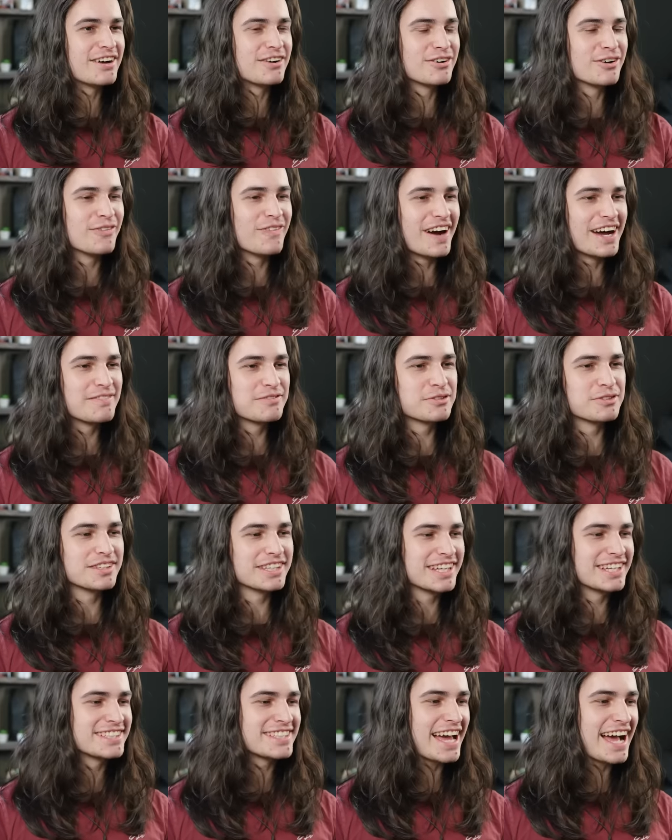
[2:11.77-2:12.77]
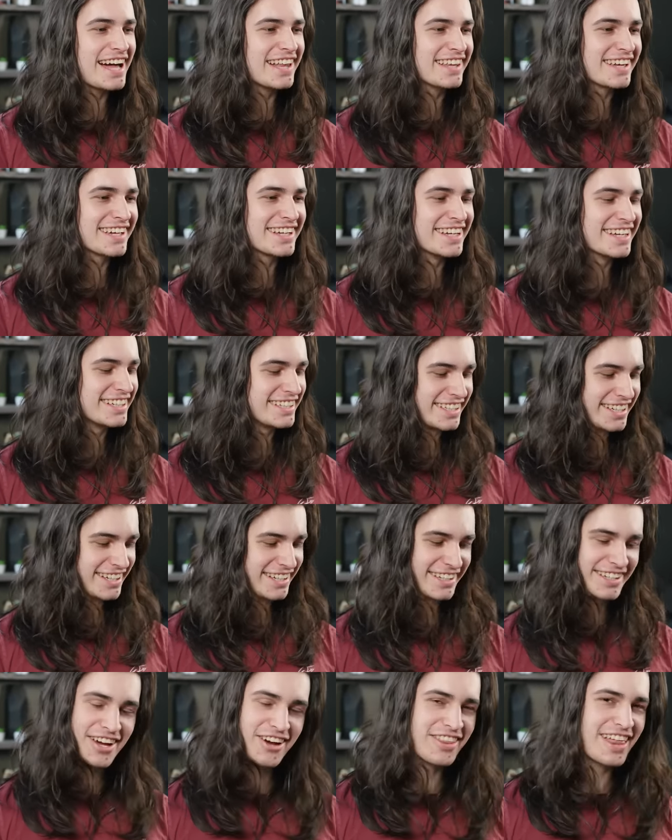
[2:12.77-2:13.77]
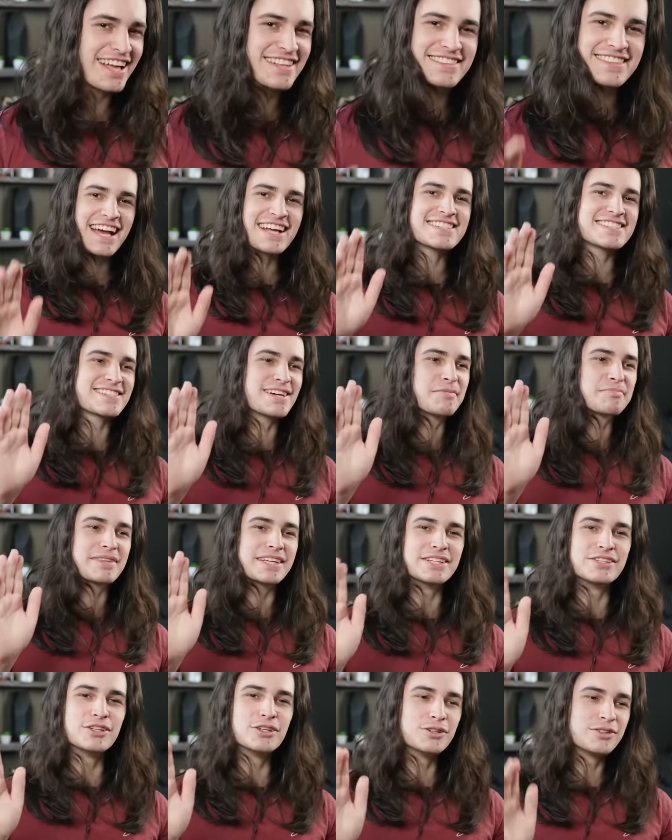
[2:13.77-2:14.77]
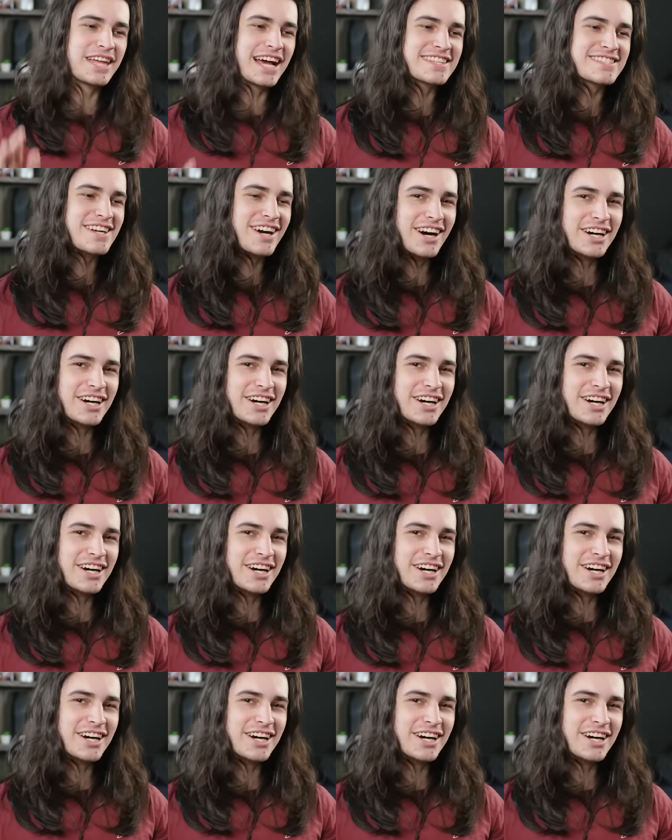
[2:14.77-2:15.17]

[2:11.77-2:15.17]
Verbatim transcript: don't know why I'm doing the Italian Indian. Yo, that that's something new. That's an